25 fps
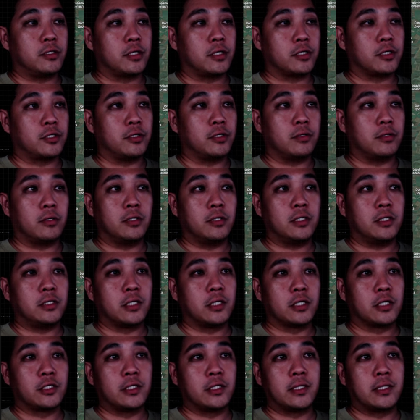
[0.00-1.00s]
All these
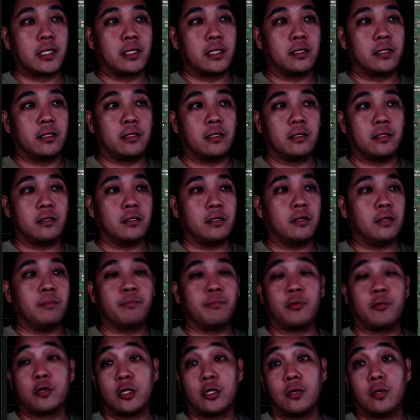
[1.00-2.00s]
junctions are the
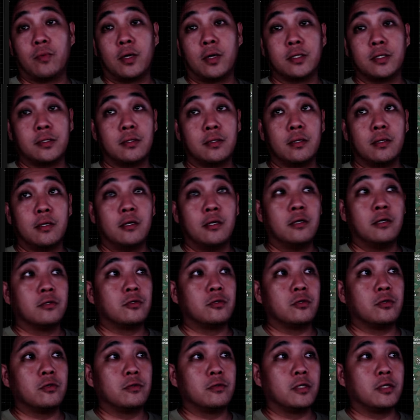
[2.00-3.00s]
important ones.
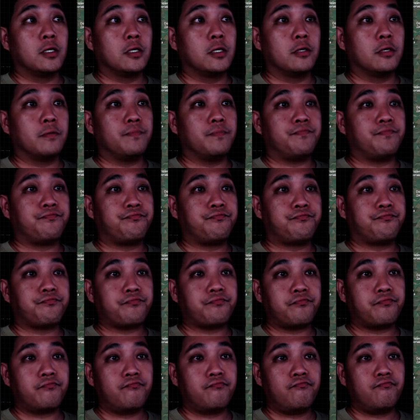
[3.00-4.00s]
So the
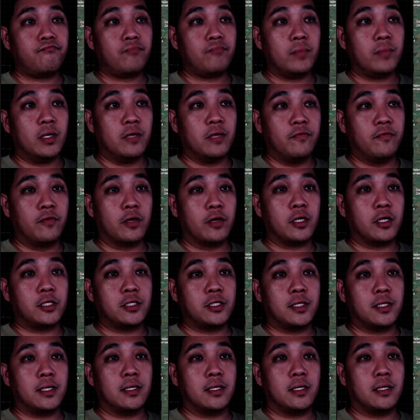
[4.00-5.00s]

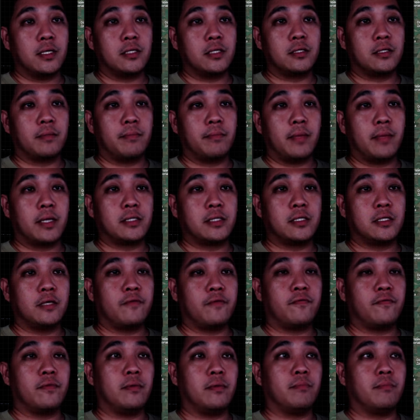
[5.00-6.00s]
Voreshna is a
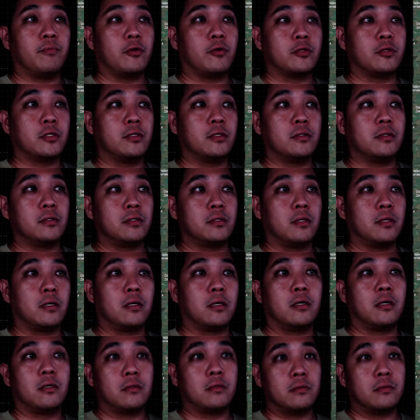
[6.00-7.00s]
massive, important
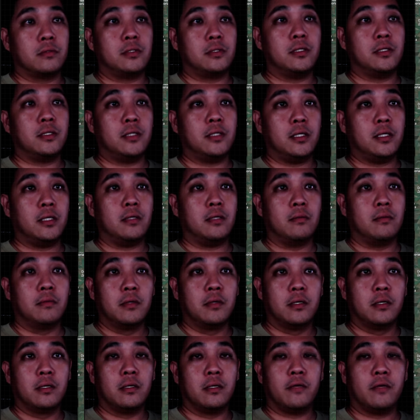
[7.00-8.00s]
city,
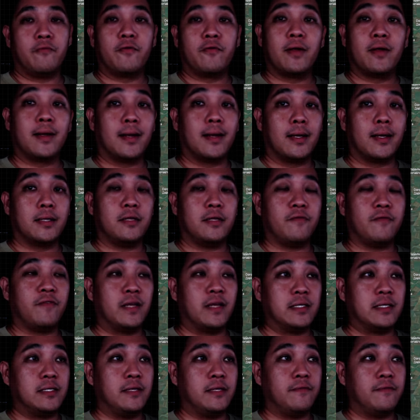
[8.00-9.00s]
frontline
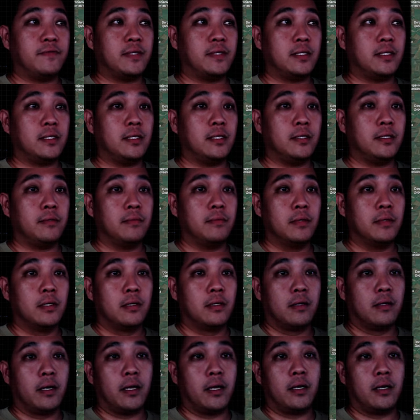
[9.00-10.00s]
defensive city,
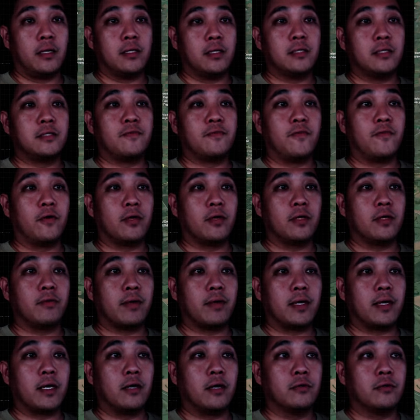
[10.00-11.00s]
and it's falling
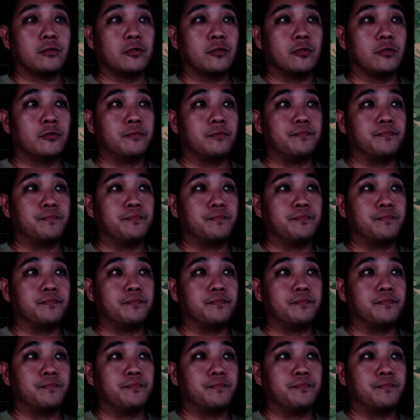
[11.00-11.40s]
right now. So